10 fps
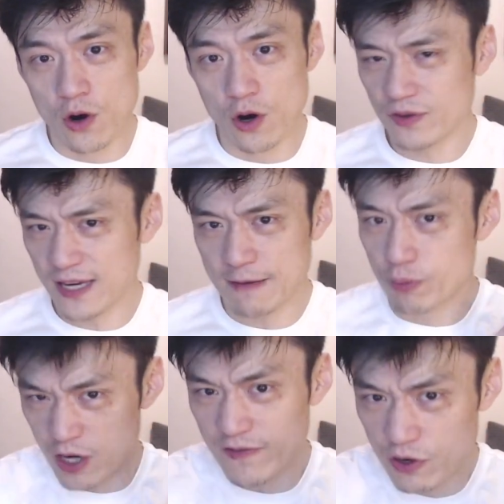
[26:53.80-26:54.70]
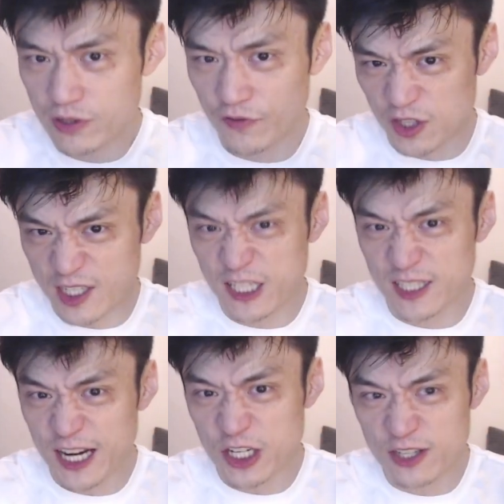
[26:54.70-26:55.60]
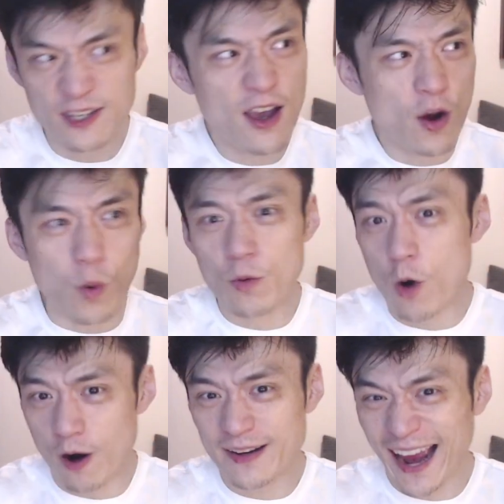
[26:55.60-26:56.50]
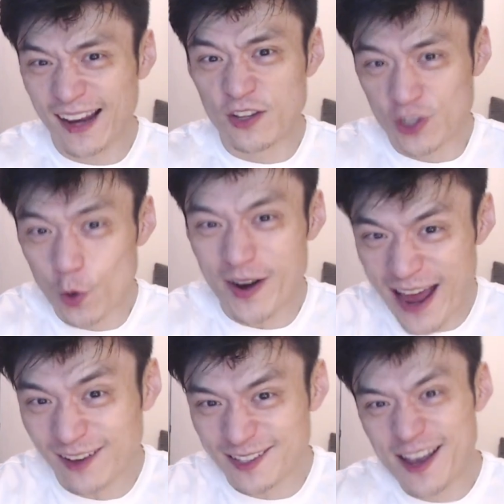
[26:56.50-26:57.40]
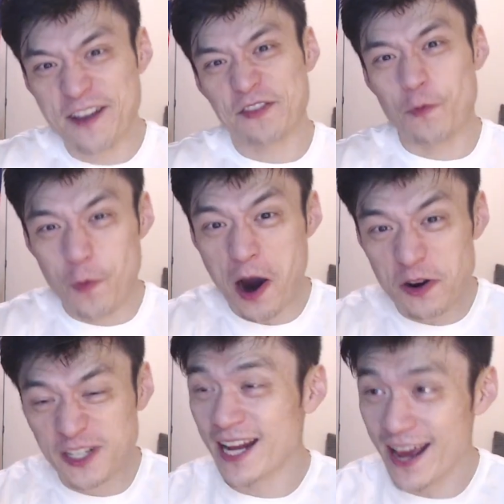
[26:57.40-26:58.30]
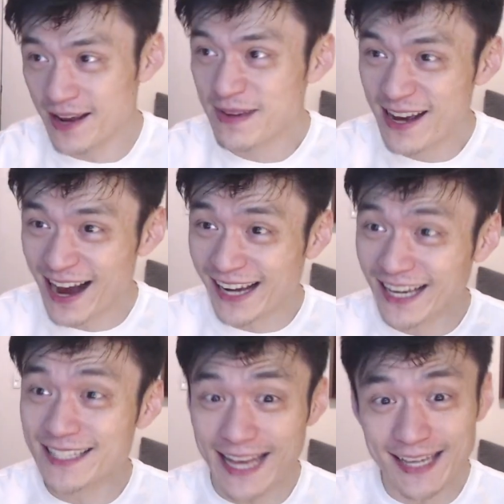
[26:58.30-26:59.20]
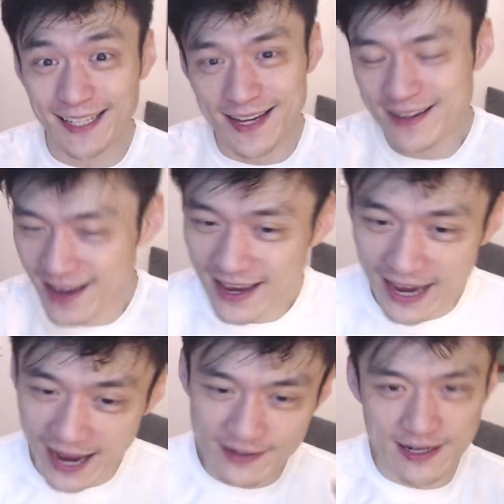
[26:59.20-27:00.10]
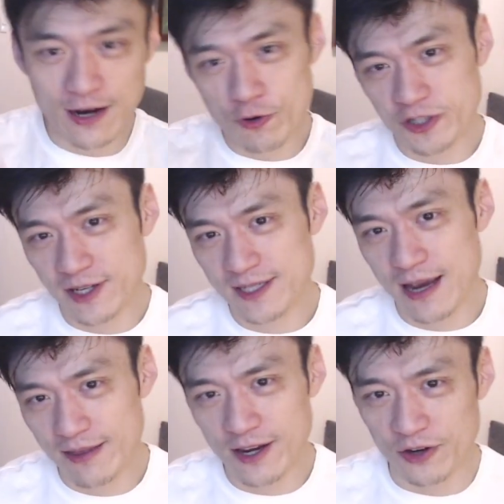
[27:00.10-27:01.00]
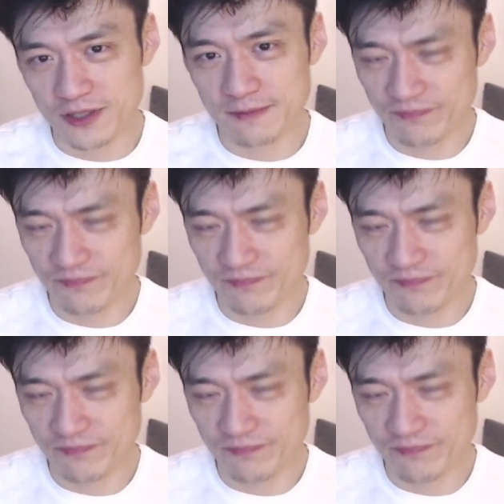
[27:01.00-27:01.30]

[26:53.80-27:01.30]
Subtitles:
the previews for the Six Nations, when Warren Gatland do announce the Welsh team against England. And we shall see how that goes.